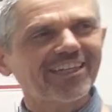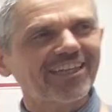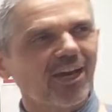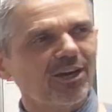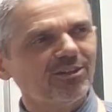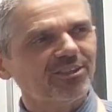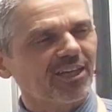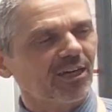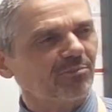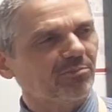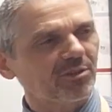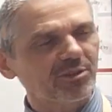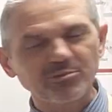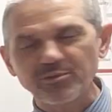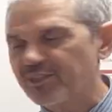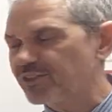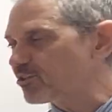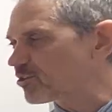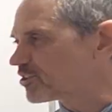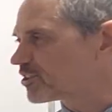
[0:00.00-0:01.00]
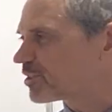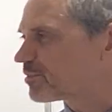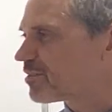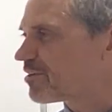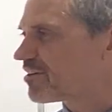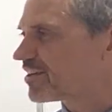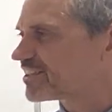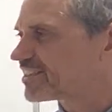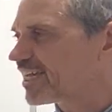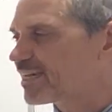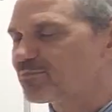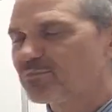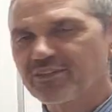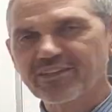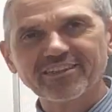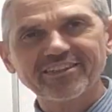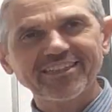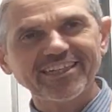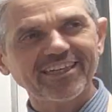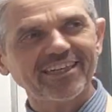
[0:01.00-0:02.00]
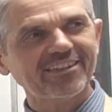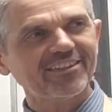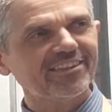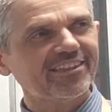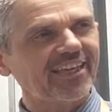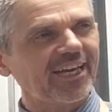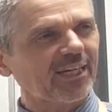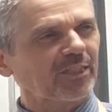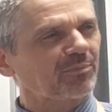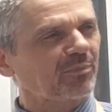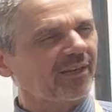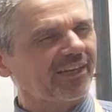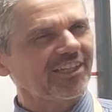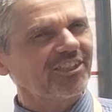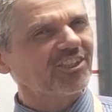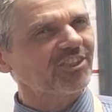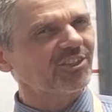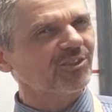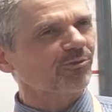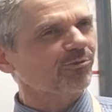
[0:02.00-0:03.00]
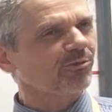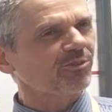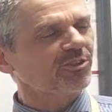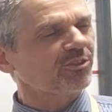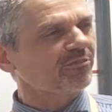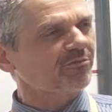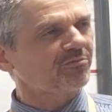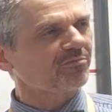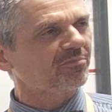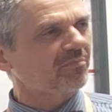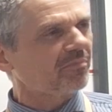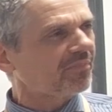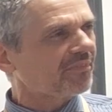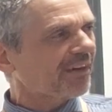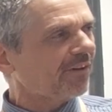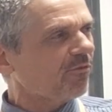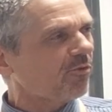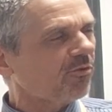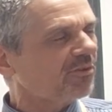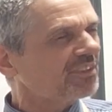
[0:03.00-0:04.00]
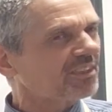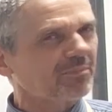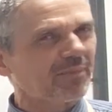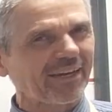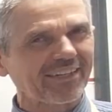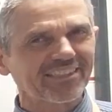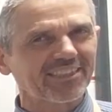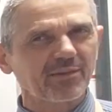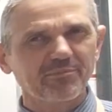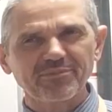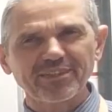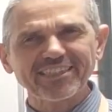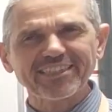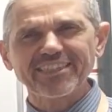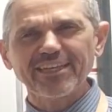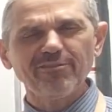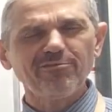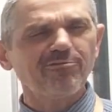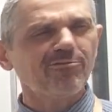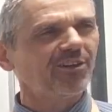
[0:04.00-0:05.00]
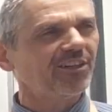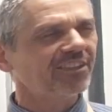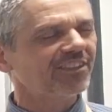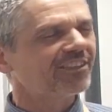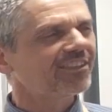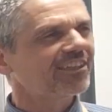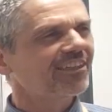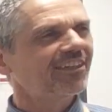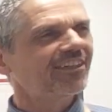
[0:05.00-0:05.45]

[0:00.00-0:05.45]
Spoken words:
goes up as we cross the periodic table, the explanations are they're always about something different.